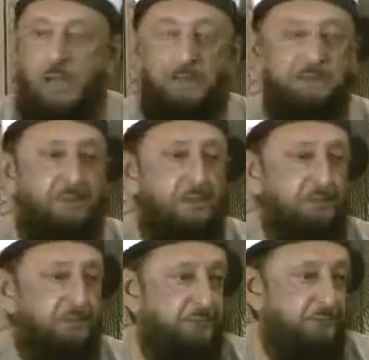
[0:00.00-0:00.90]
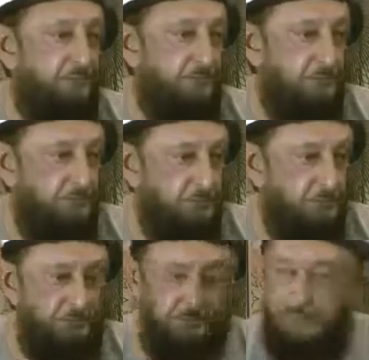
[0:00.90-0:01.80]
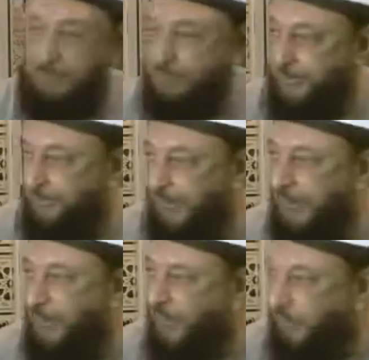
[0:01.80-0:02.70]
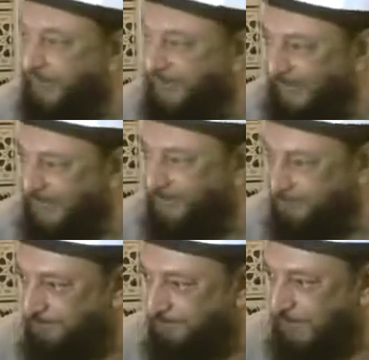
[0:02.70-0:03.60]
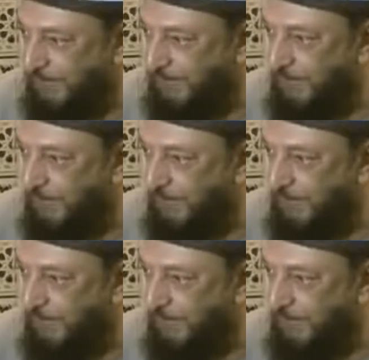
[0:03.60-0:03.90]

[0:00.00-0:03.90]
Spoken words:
the Quran tells us that the Jews and Christians, the Ahlul Kitab,